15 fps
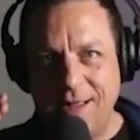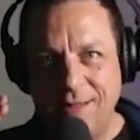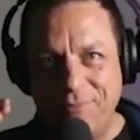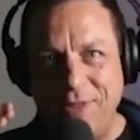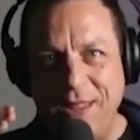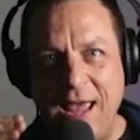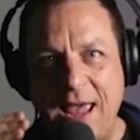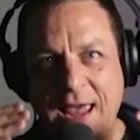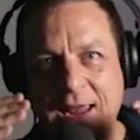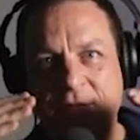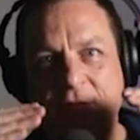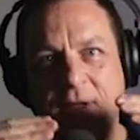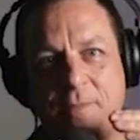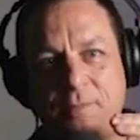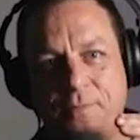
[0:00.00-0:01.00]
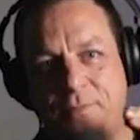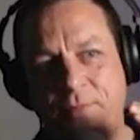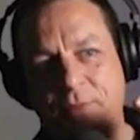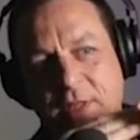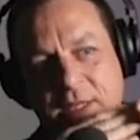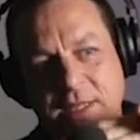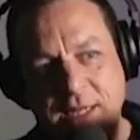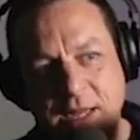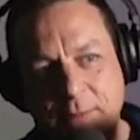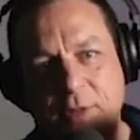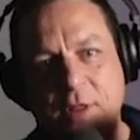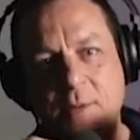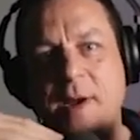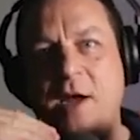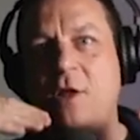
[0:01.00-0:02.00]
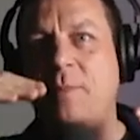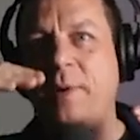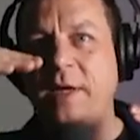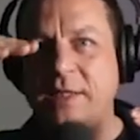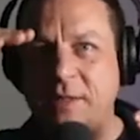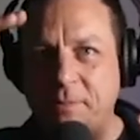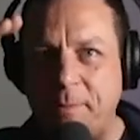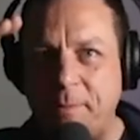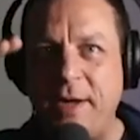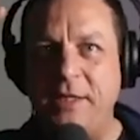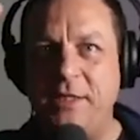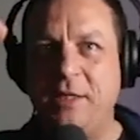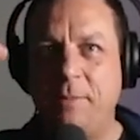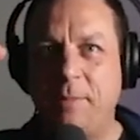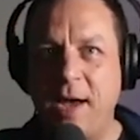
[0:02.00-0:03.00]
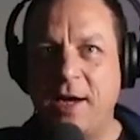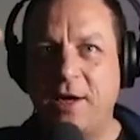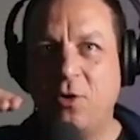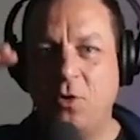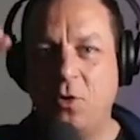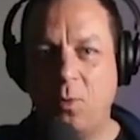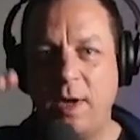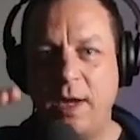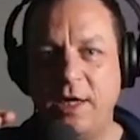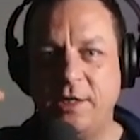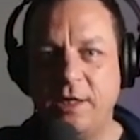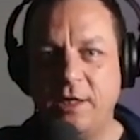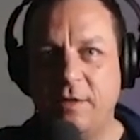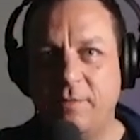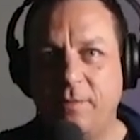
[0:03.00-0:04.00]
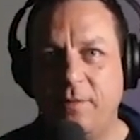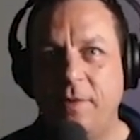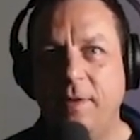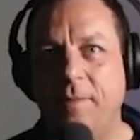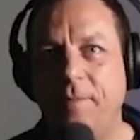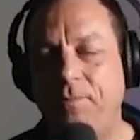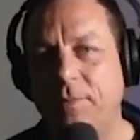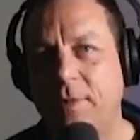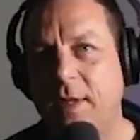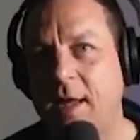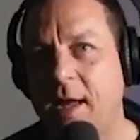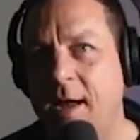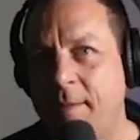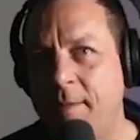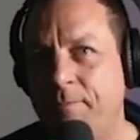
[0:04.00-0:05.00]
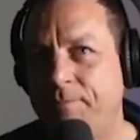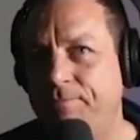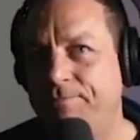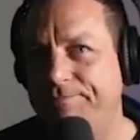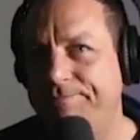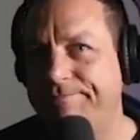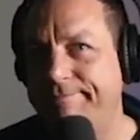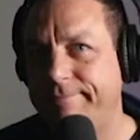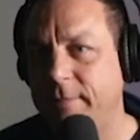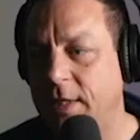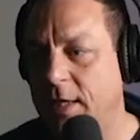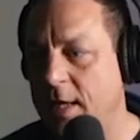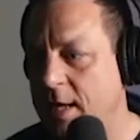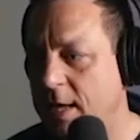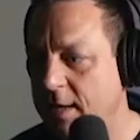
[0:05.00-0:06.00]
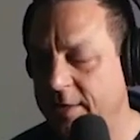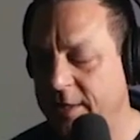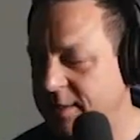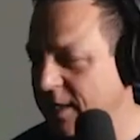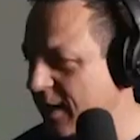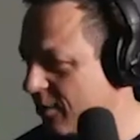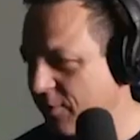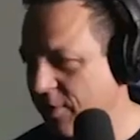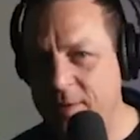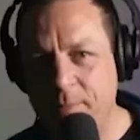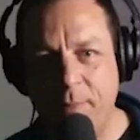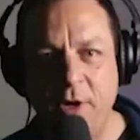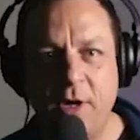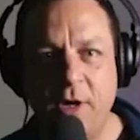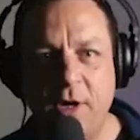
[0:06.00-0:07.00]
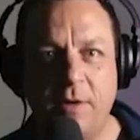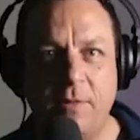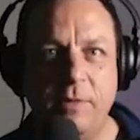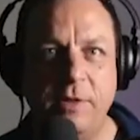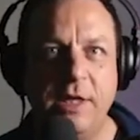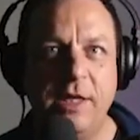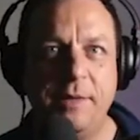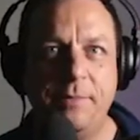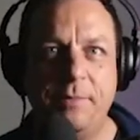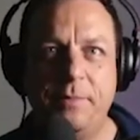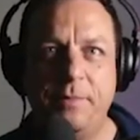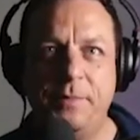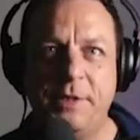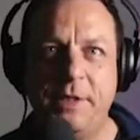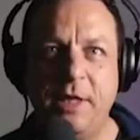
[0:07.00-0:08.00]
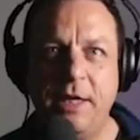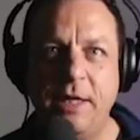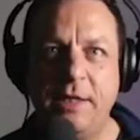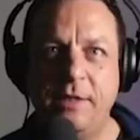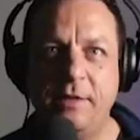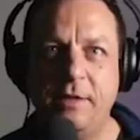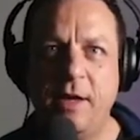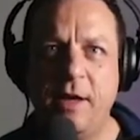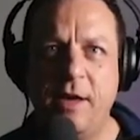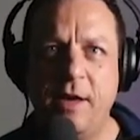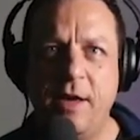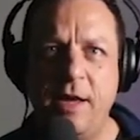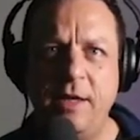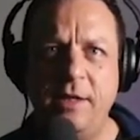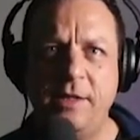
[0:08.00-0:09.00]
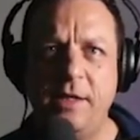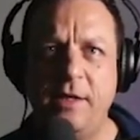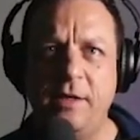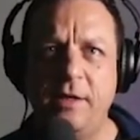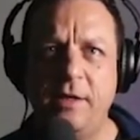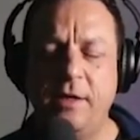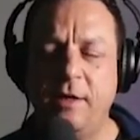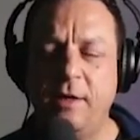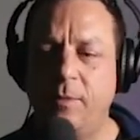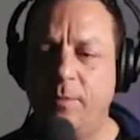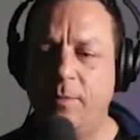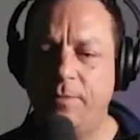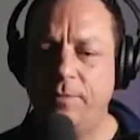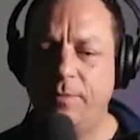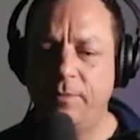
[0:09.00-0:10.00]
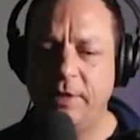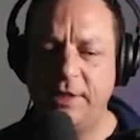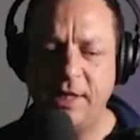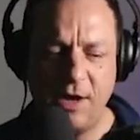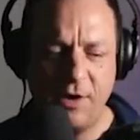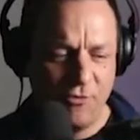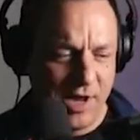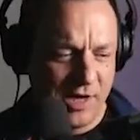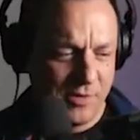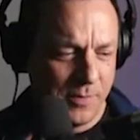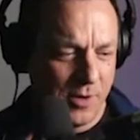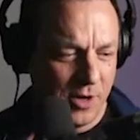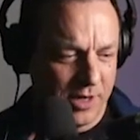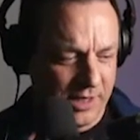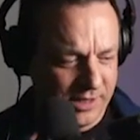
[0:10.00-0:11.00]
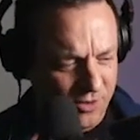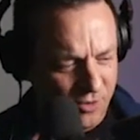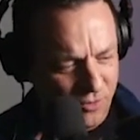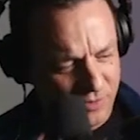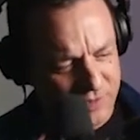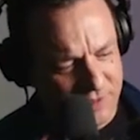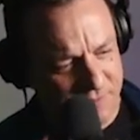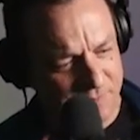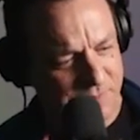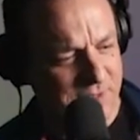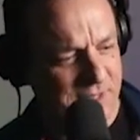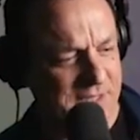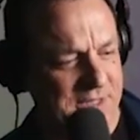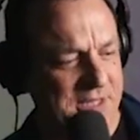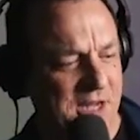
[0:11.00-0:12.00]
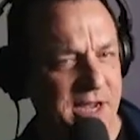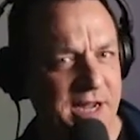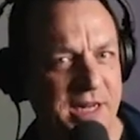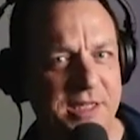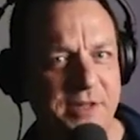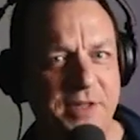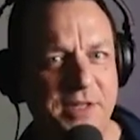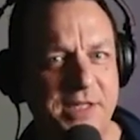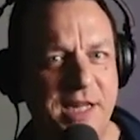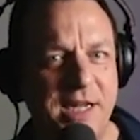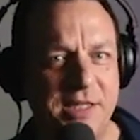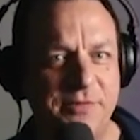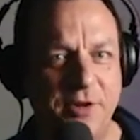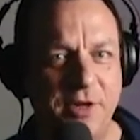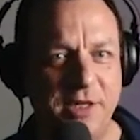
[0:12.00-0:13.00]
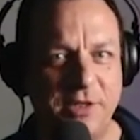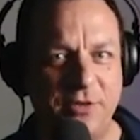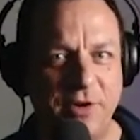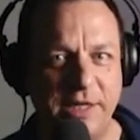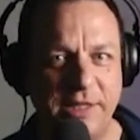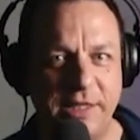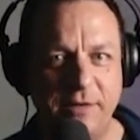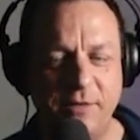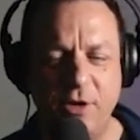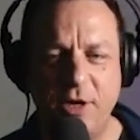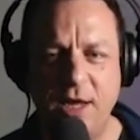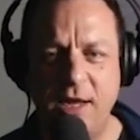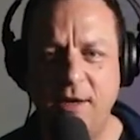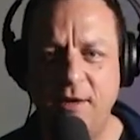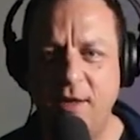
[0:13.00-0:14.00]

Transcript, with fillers: hitting the tip of the mouthpiece and bouncing back all weird, and there's that great book which I studied it's that red book. It's all the science of the saxophone. It's crazy looking.